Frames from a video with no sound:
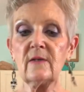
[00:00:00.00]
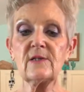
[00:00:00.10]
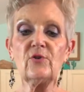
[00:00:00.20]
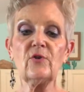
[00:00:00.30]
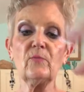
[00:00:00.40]
so
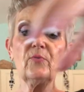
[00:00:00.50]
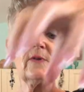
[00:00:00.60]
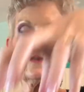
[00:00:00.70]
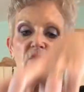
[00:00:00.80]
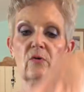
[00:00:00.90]
you can put
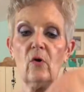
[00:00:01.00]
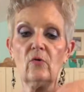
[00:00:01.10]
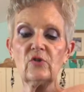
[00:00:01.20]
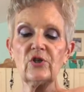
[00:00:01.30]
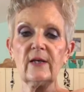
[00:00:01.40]
the whole
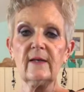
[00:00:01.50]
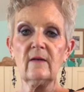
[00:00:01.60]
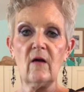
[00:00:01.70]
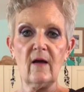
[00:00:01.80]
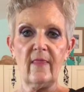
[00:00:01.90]
chicken
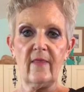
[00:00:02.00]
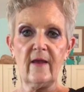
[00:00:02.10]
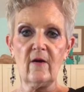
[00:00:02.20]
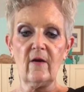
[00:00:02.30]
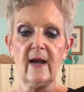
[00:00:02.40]
on
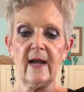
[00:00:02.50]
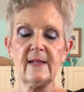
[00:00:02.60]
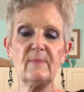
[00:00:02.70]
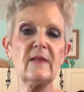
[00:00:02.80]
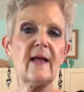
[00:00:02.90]
there
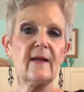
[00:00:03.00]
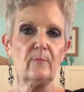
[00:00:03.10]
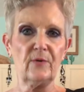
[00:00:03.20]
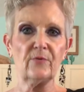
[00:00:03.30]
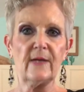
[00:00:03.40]
and be like a
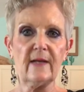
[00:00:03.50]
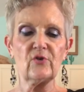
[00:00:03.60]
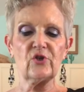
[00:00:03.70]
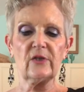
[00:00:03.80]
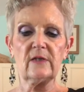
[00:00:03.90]
beer can
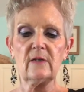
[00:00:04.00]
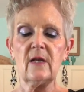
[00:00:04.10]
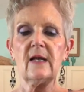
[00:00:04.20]
chicken,